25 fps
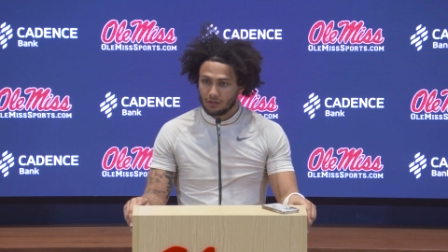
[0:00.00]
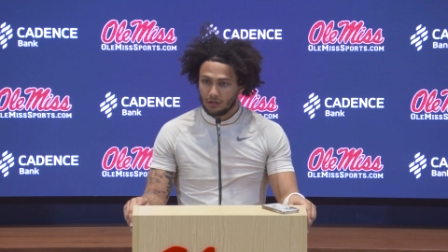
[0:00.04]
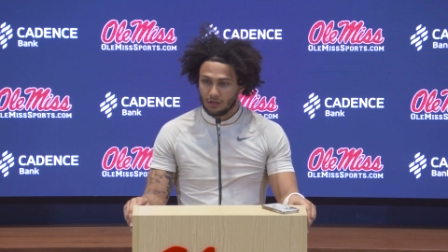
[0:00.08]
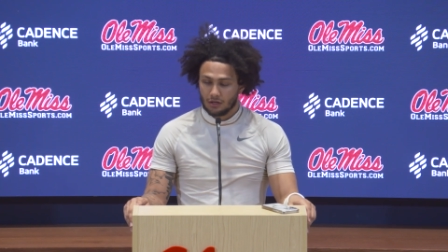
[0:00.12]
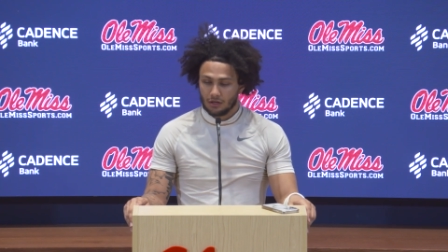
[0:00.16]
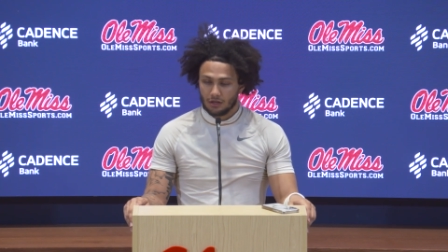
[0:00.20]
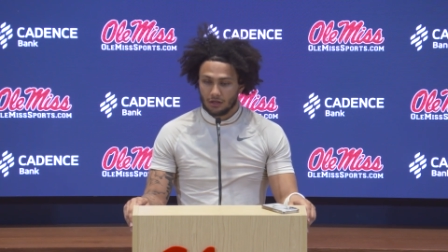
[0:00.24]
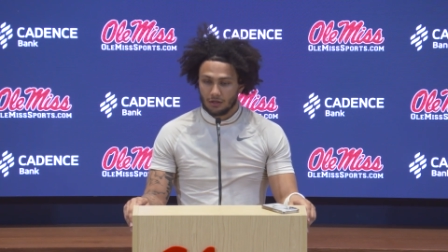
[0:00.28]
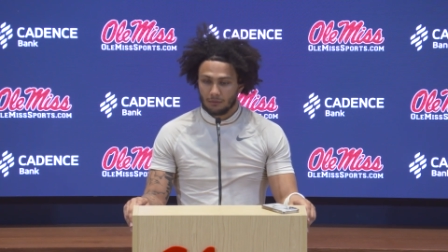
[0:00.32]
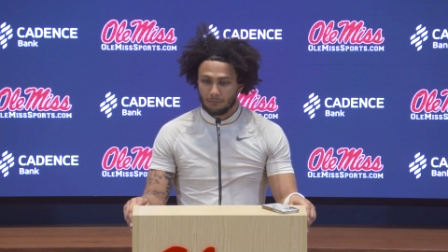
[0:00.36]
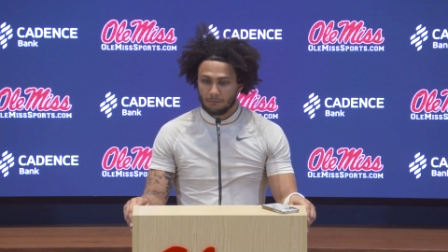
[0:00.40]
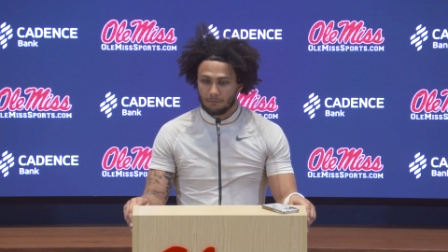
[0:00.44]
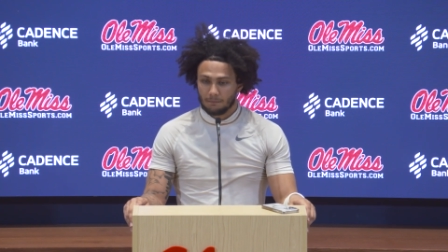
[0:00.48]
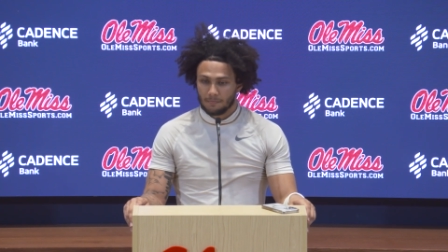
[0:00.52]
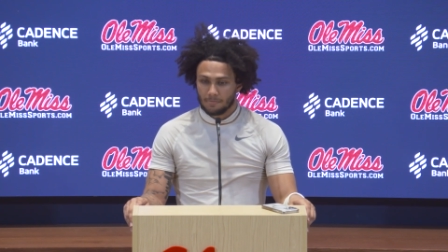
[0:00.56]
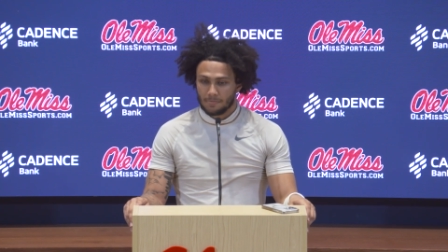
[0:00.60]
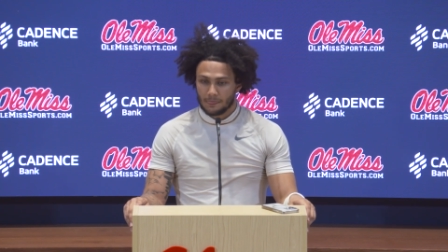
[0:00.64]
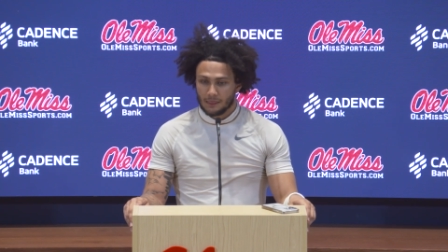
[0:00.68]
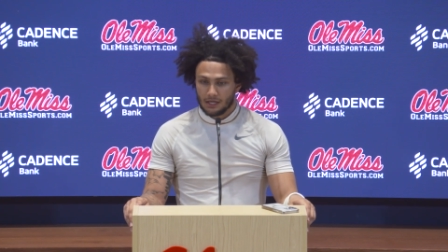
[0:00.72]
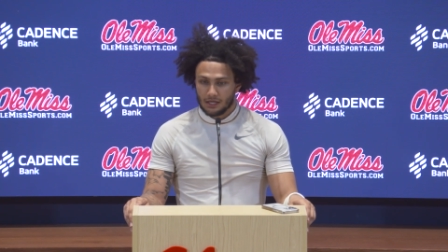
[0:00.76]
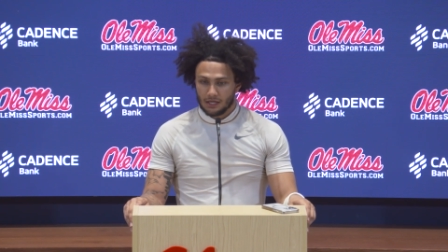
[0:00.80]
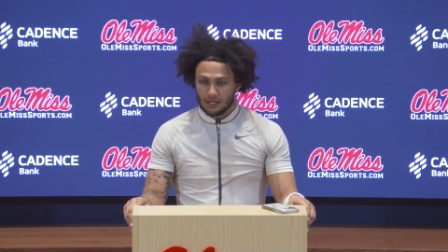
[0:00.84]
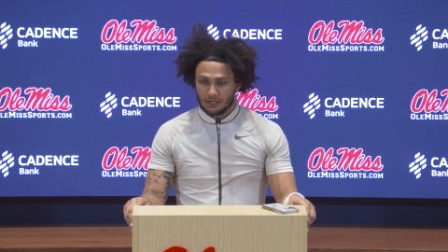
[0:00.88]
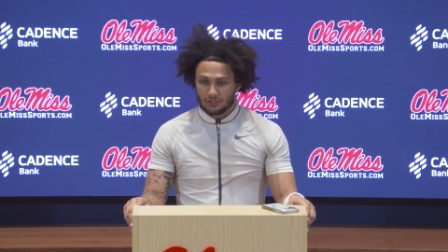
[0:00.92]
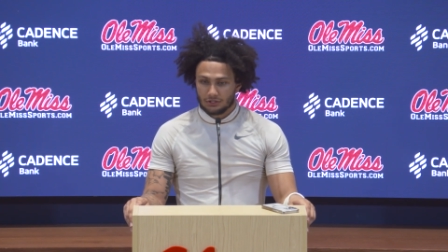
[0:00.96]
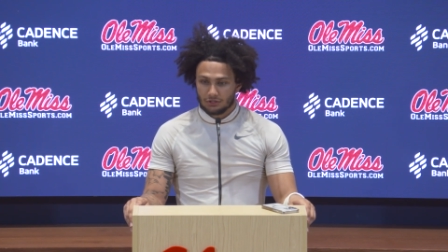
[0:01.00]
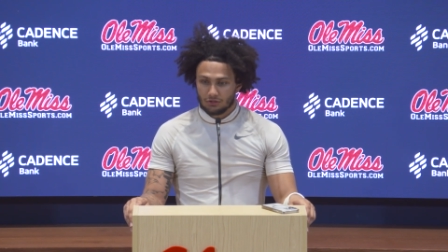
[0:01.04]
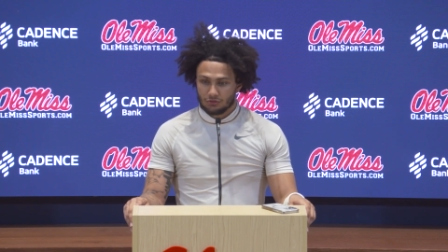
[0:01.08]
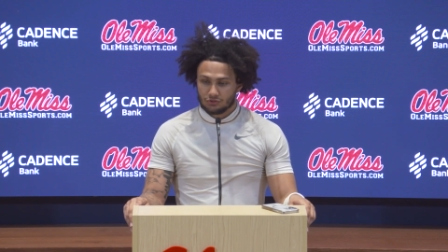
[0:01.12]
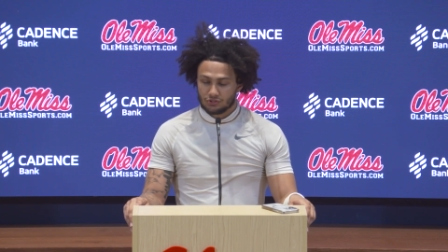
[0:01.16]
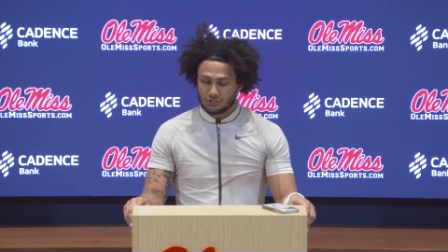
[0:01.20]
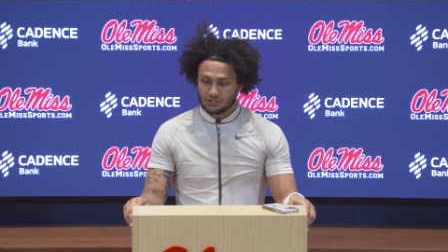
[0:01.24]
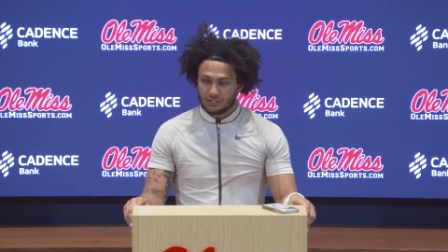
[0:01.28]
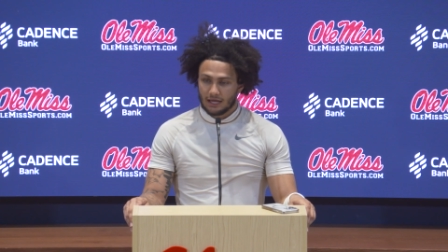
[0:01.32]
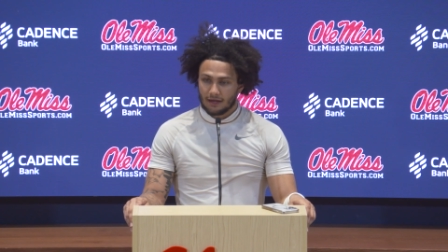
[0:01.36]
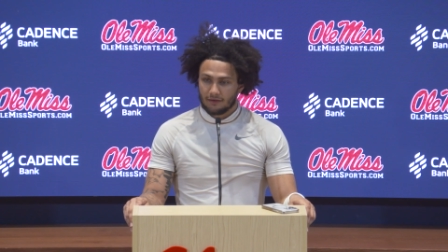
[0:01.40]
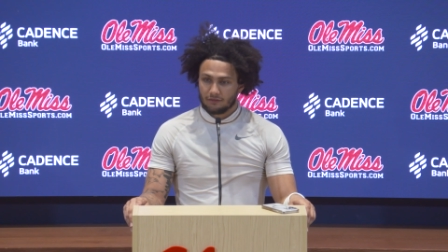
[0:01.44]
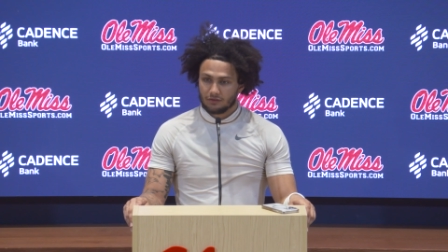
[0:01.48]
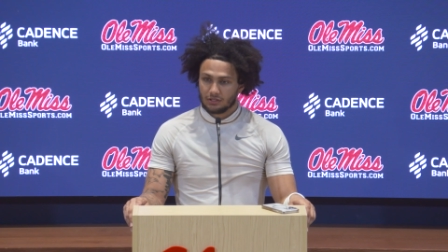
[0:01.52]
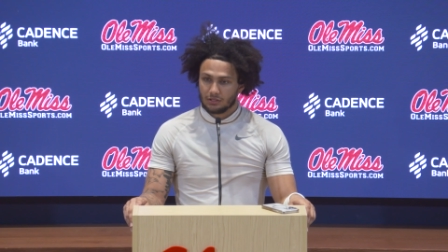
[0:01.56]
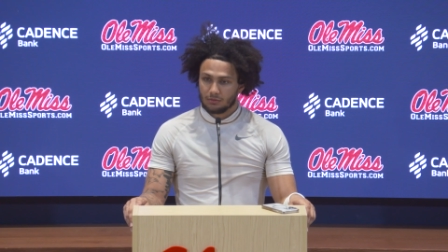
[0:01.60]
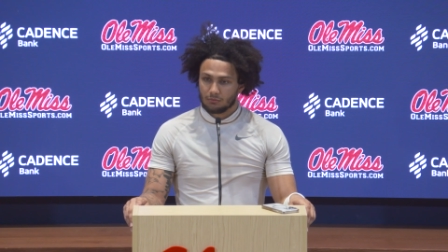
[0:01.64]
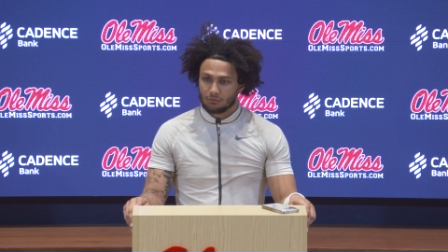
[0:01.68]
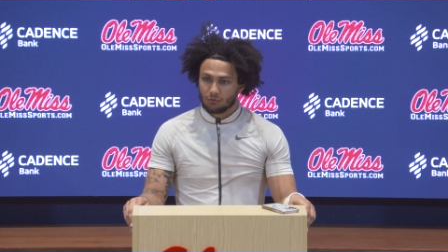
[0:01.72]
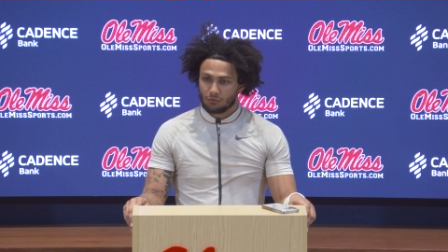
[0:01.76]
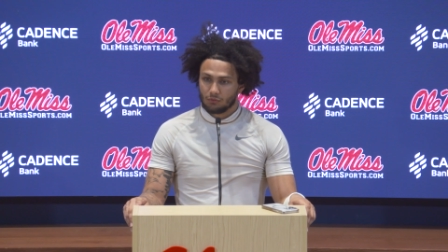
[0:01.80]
Um, and you know just having him